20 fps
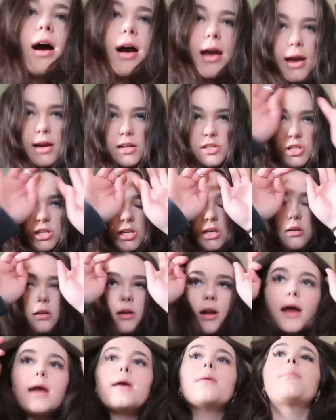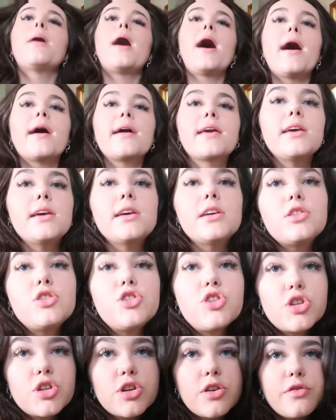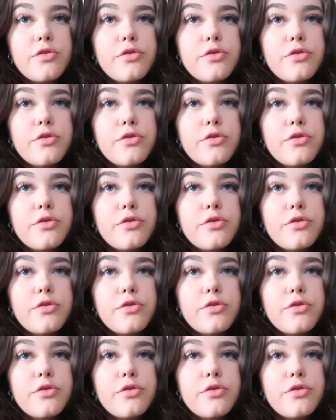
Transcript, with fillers: I actually got a package